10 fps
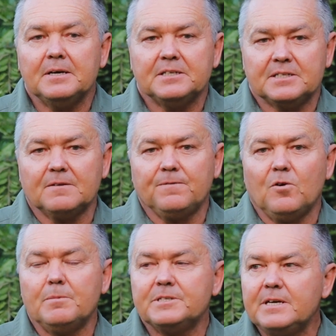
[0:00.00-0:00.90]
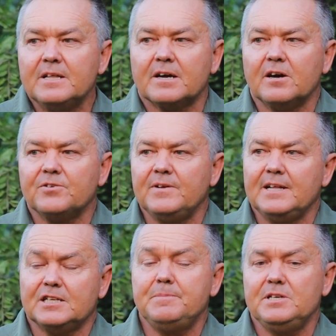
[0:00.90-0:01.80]
stud farmers in the country
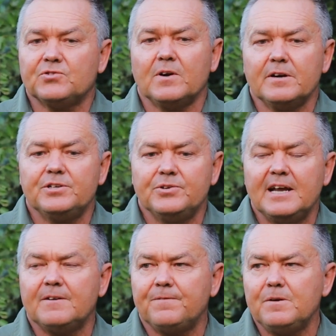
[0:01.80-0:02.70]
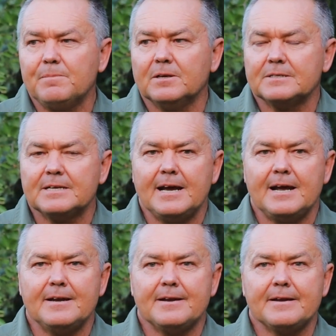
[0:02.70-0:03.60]
that's been struggling to get females,
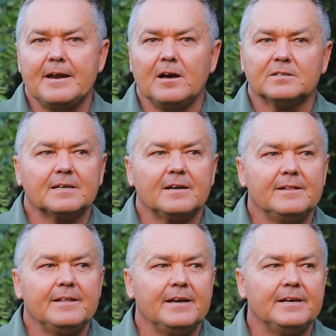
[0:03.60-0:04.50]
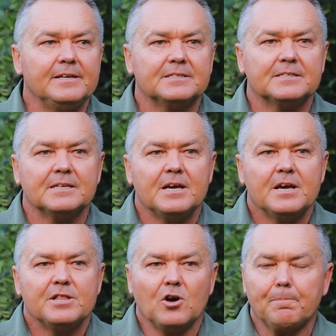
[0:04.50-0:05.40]
and now suddenly there is
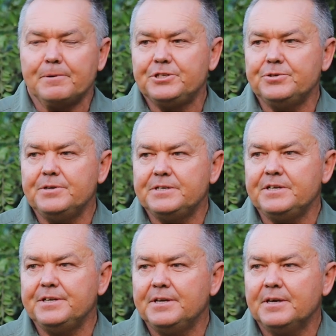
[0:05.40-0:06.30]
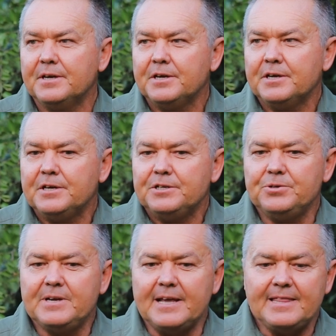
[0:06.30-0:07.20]
the opportunity
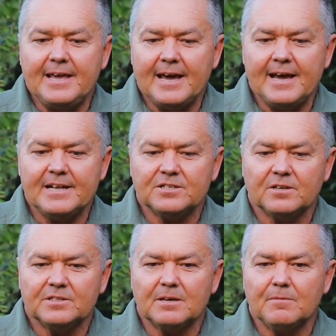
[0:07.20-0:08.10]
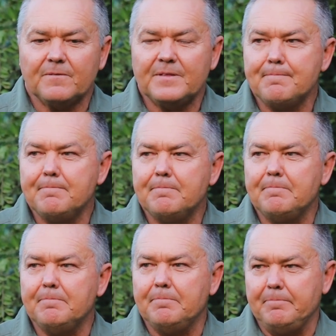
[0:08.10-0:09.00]
to get their hands on some of the
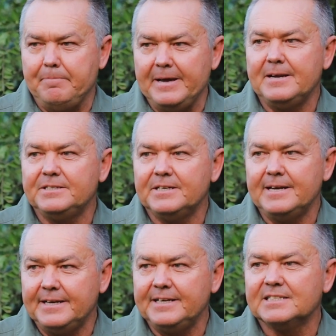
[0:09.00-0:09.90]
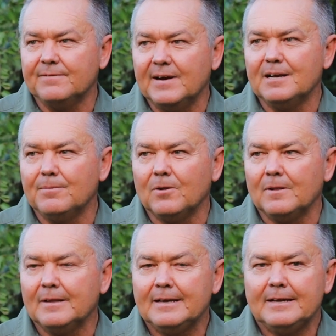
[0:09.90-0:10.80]
better genetics available
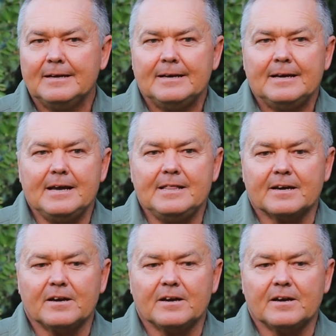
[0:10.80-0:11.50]
in the